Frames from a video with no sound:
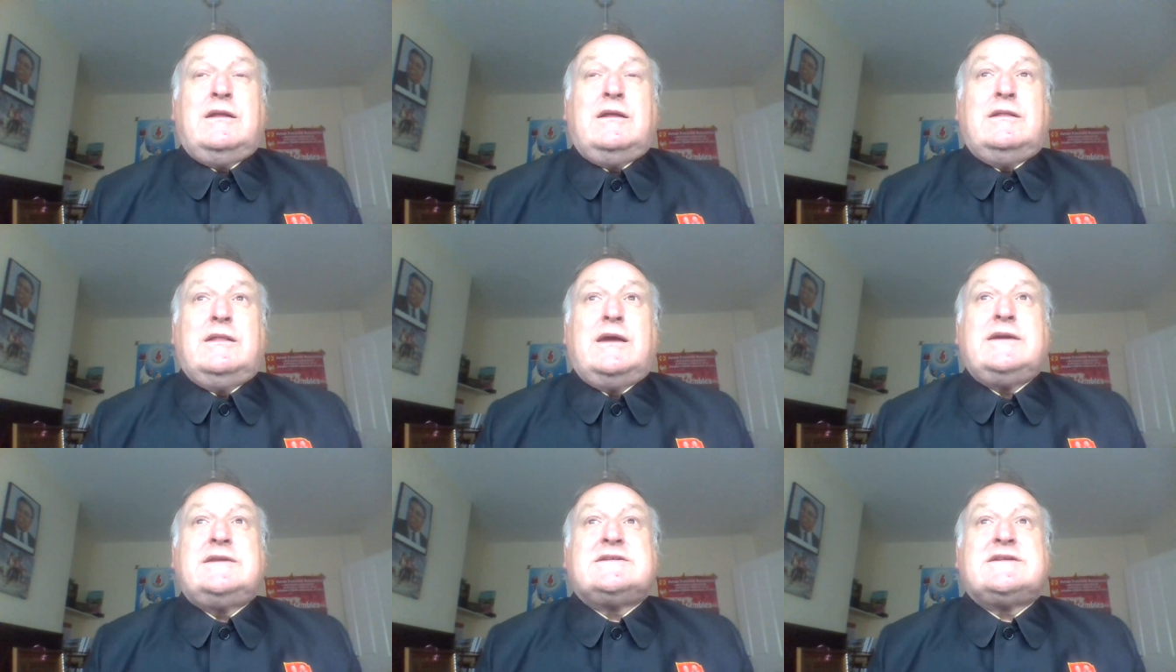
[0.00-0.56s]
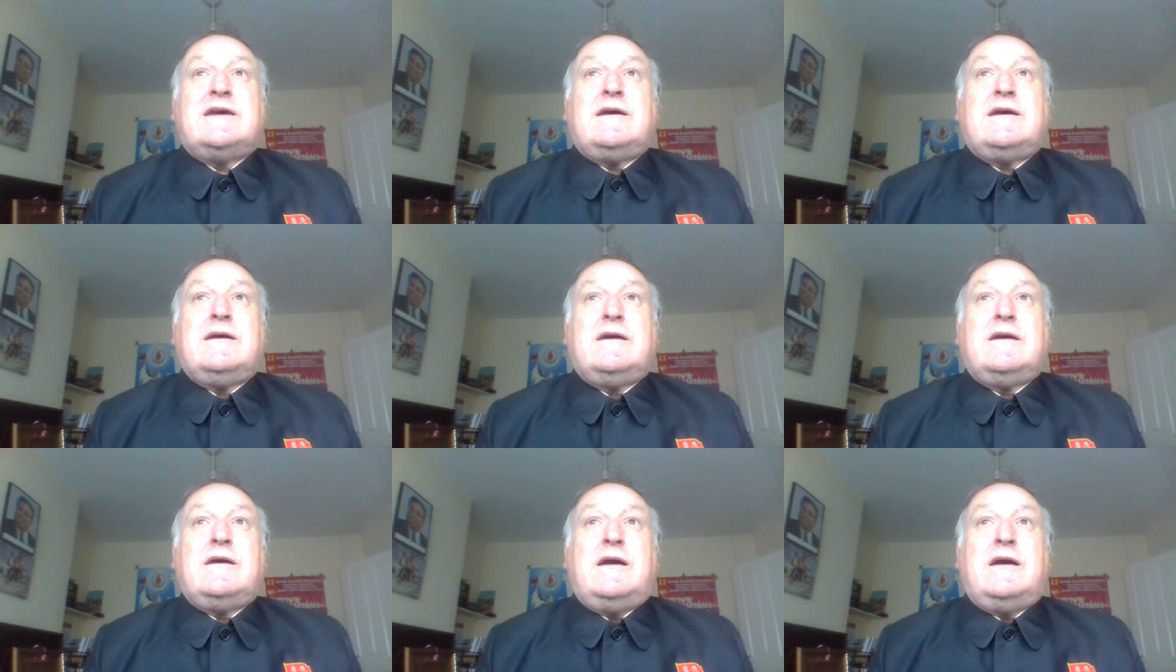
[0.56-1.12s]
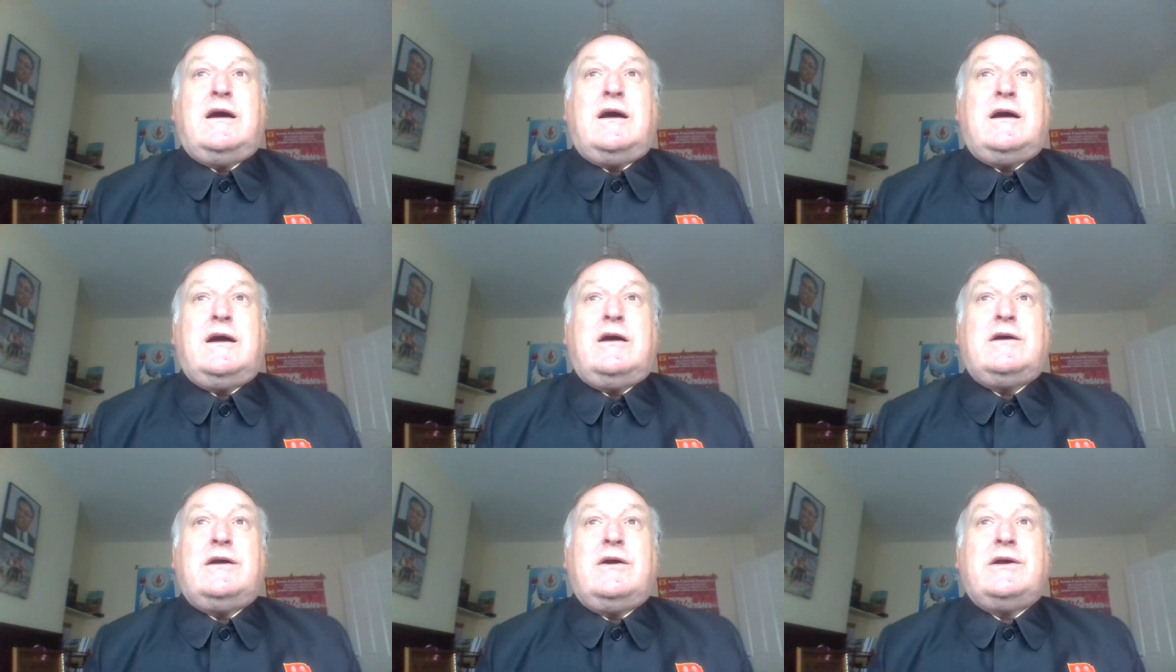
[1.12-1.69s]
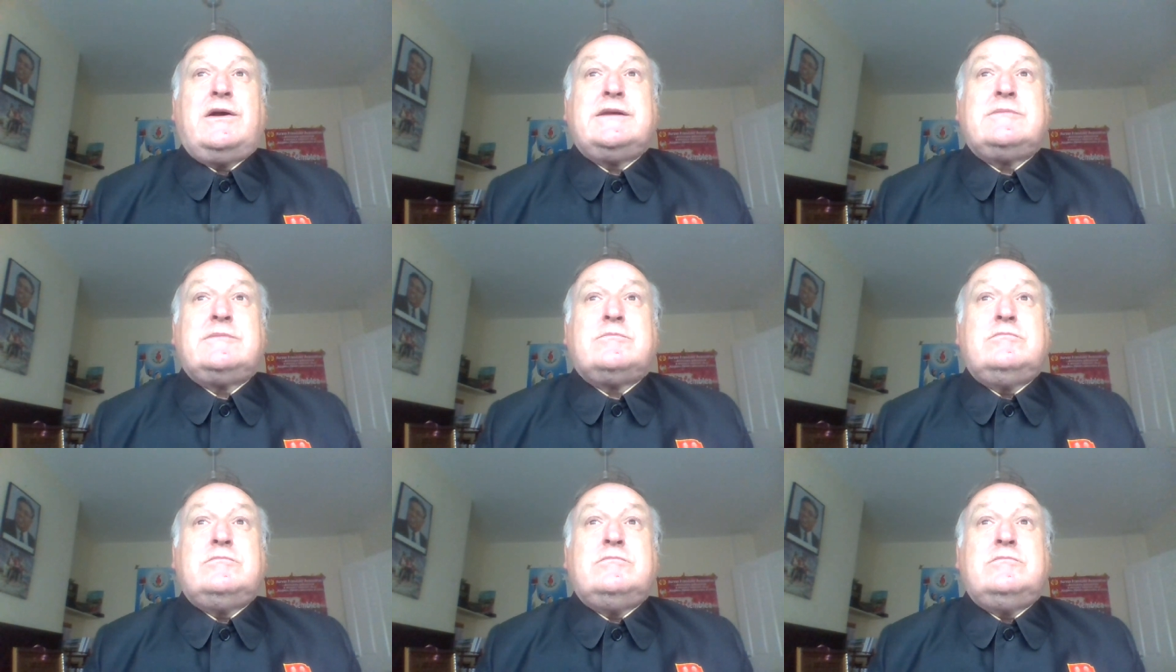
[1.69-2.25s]
Later, I
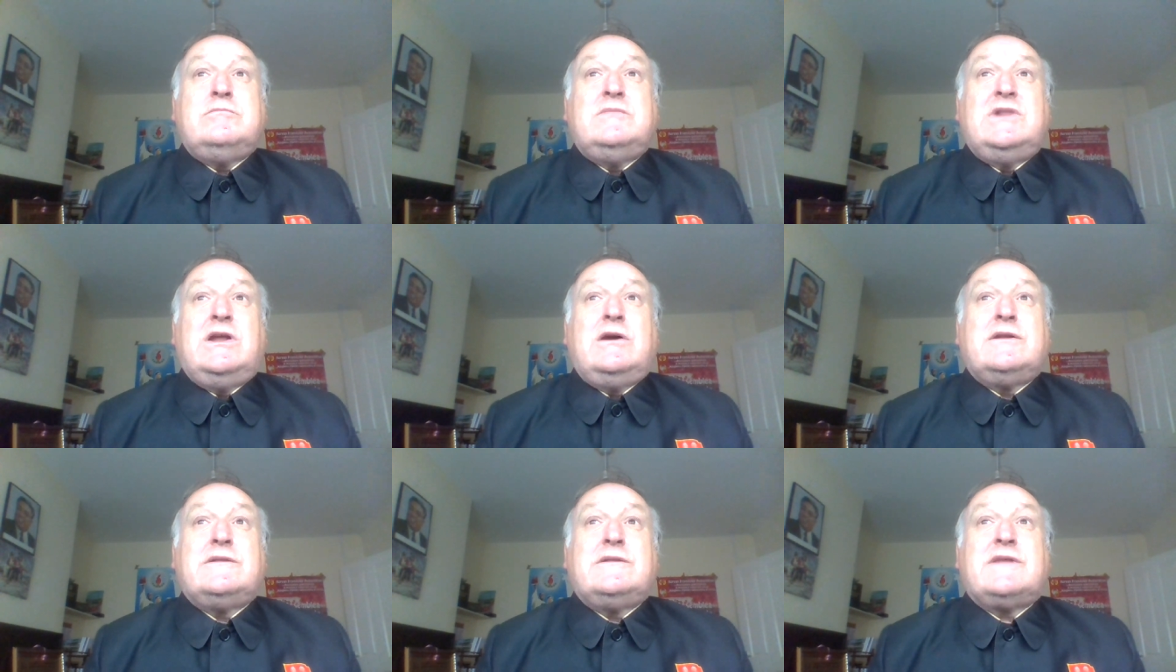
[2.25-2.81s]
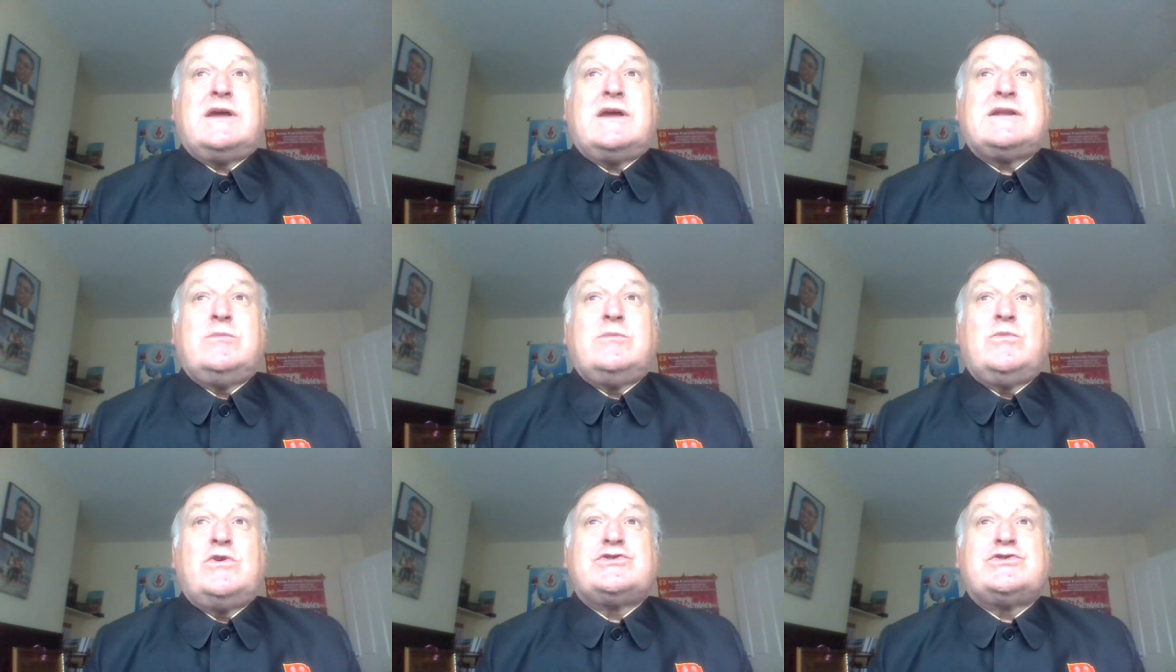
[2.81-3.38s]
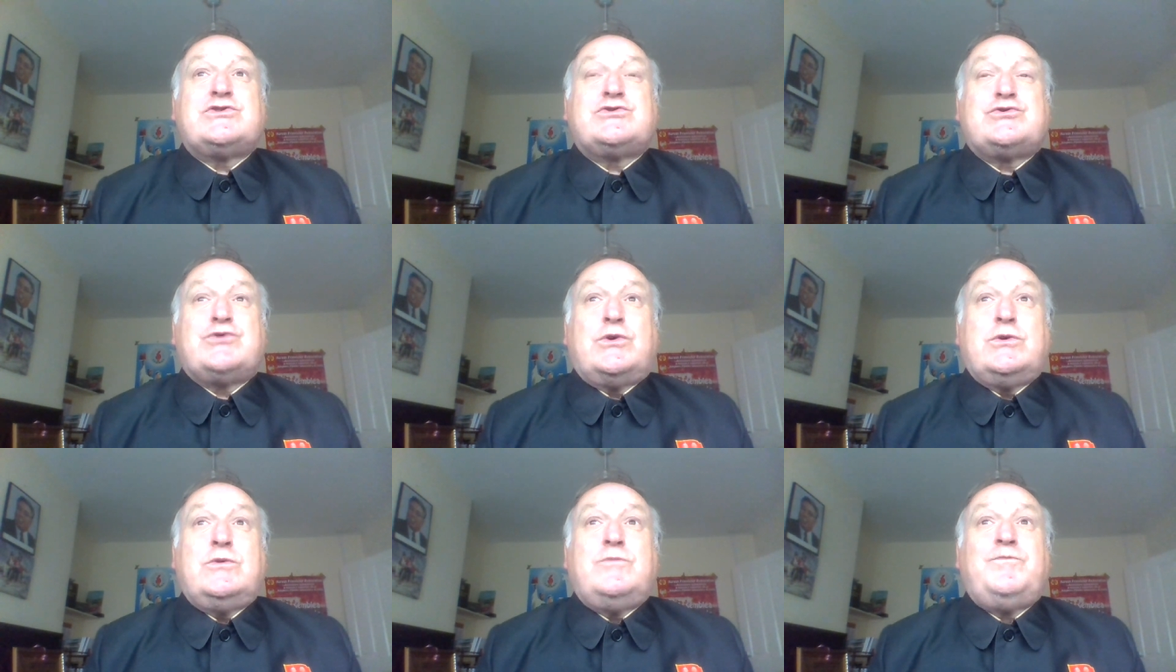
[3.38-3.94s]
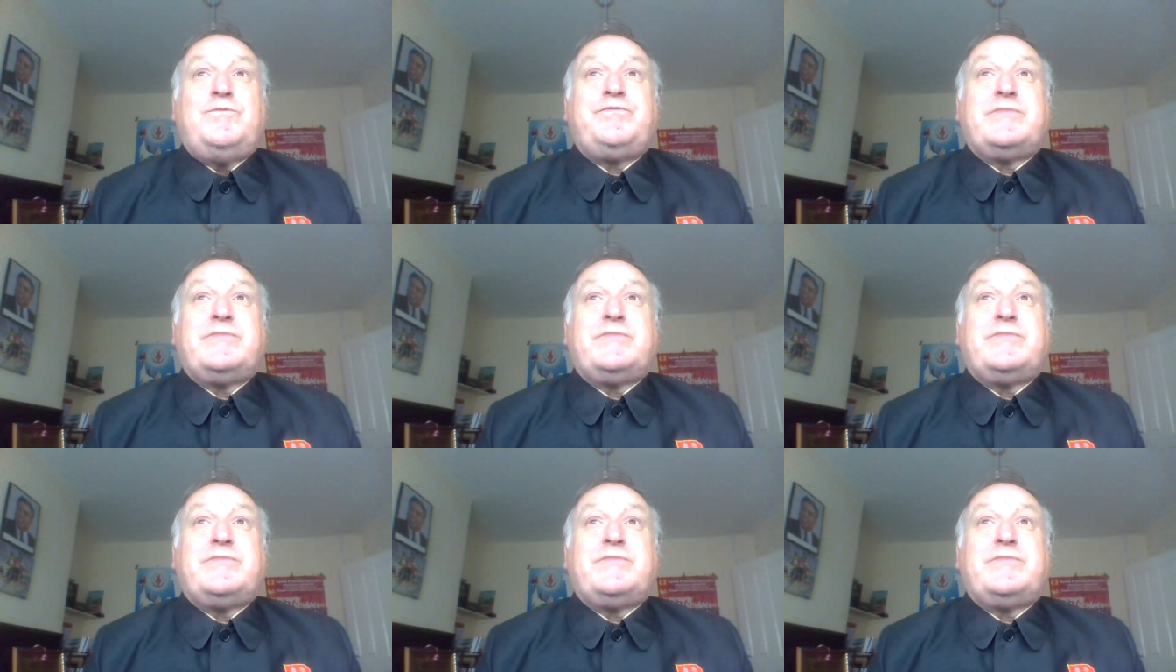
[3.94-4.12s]
learnt that it was true,